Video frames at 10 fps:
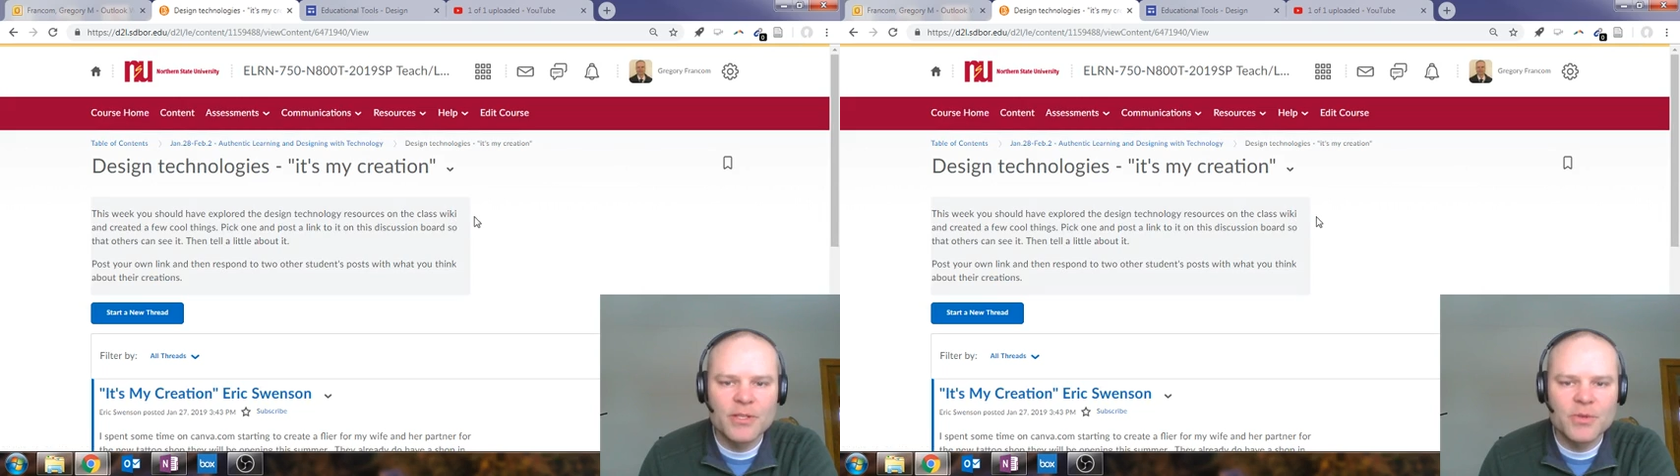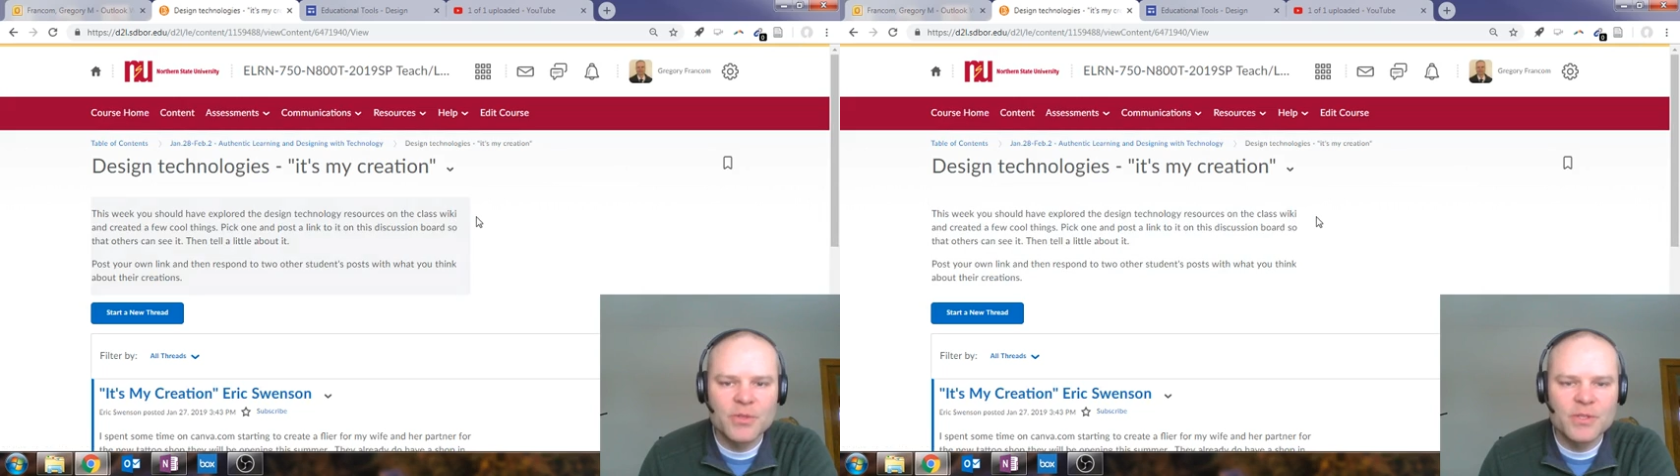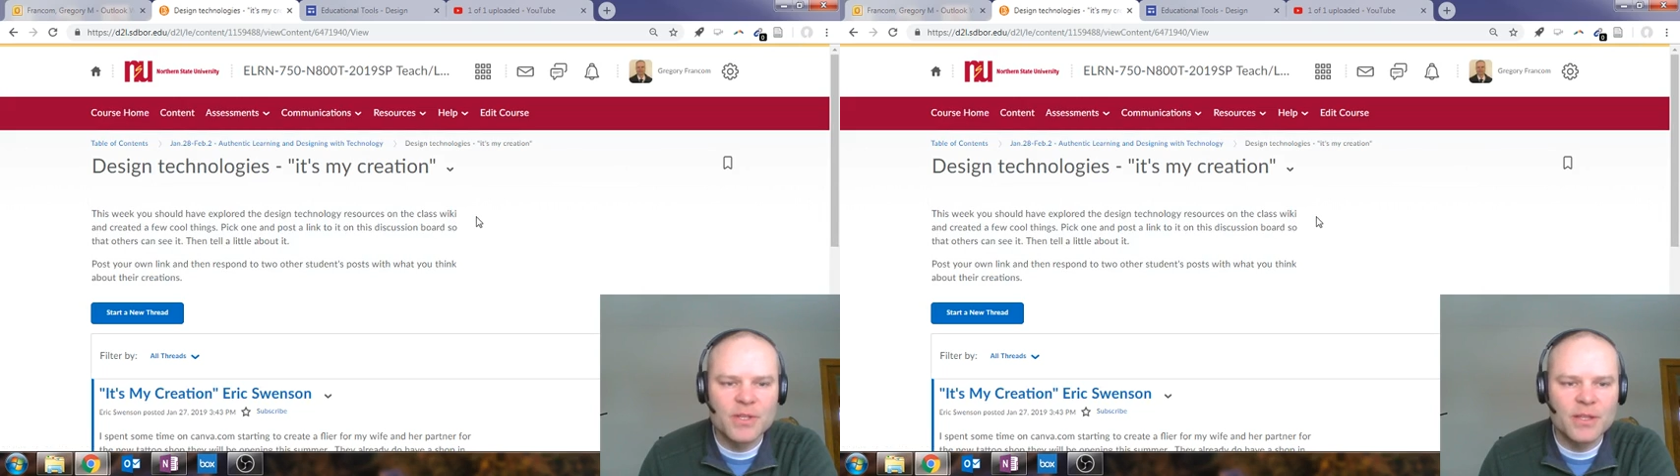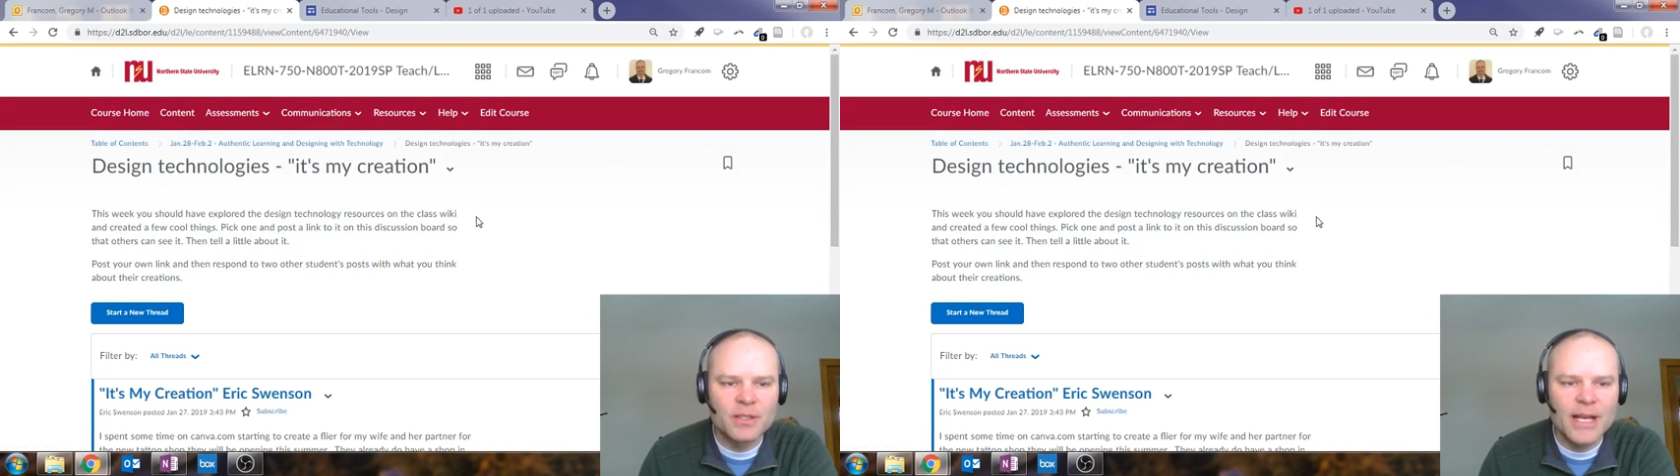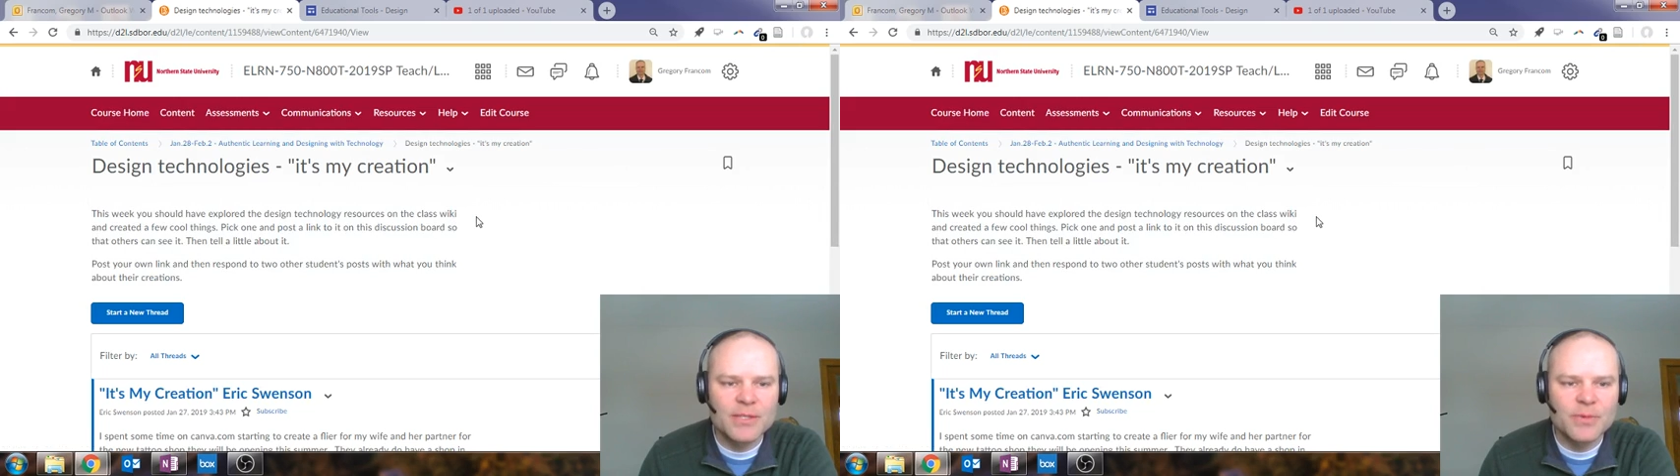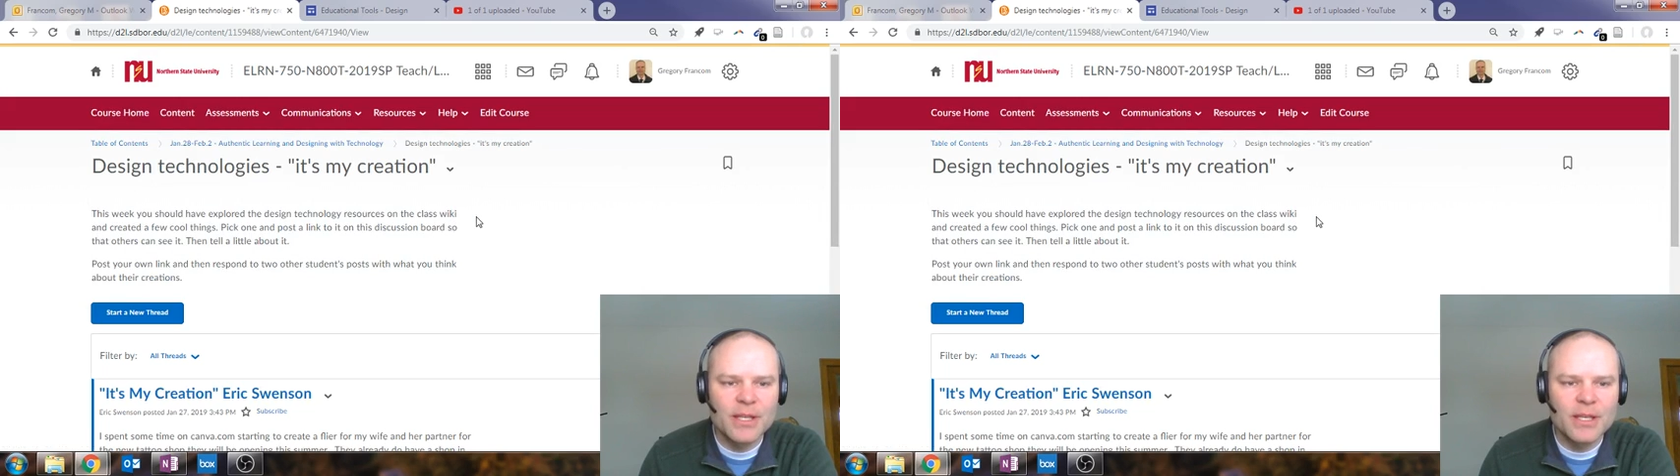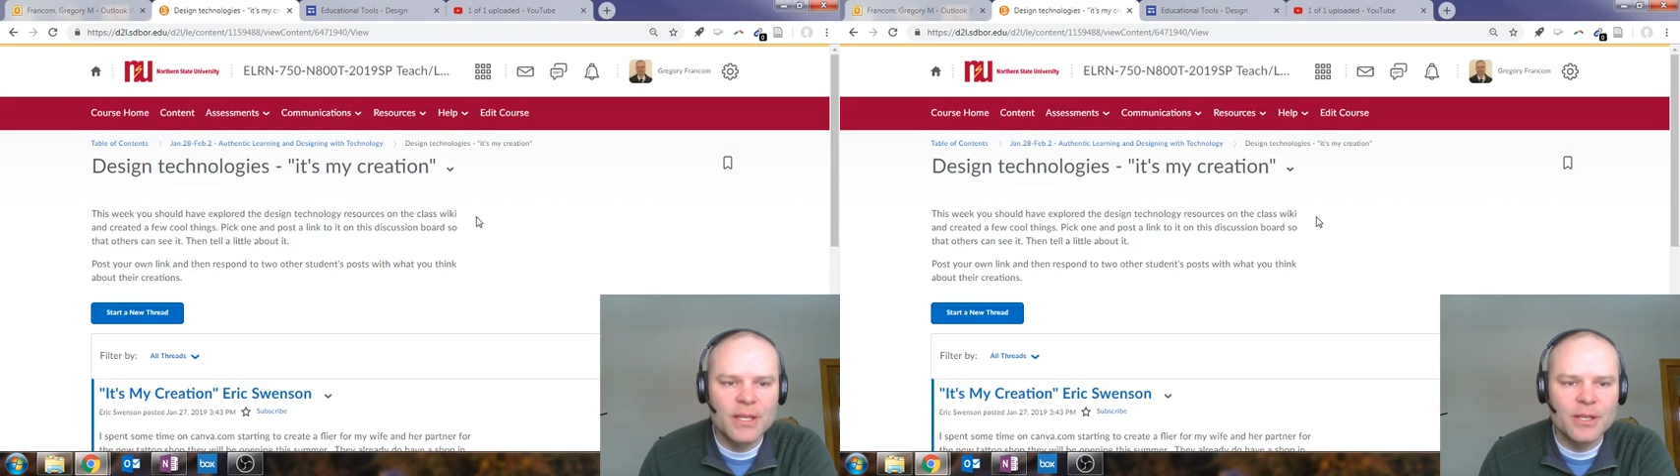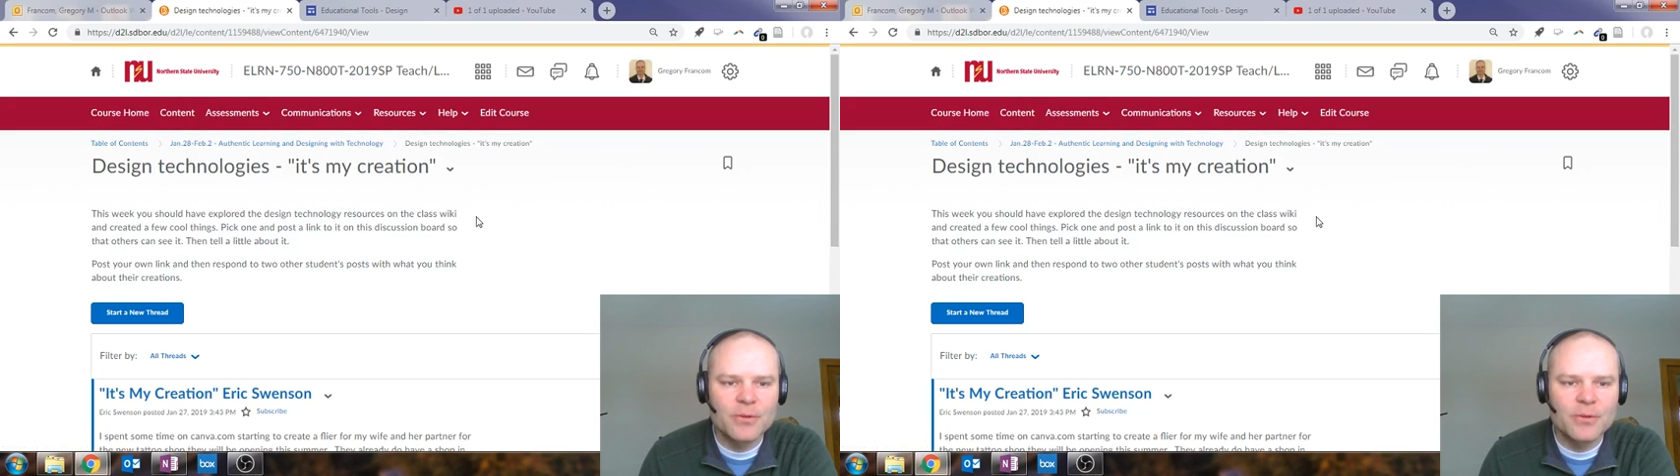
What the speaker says: resources on the class wiki